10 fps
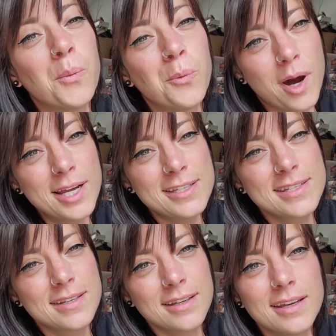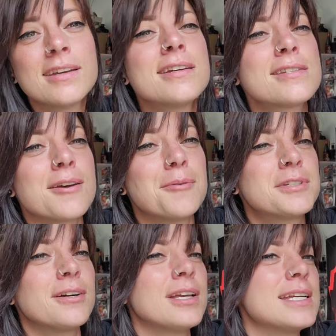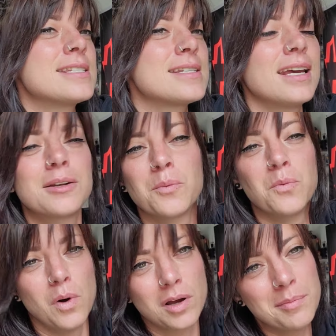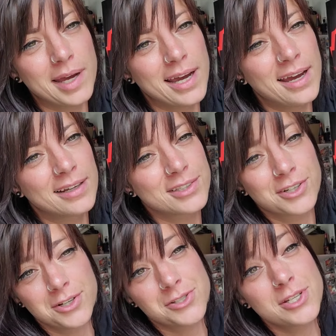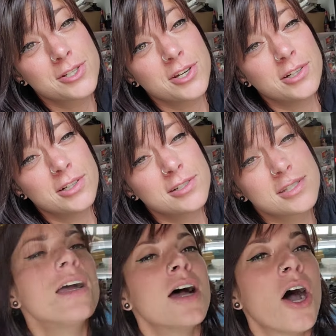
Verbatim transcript: What is up, darlings, and welcome back to Kirstie's Karz.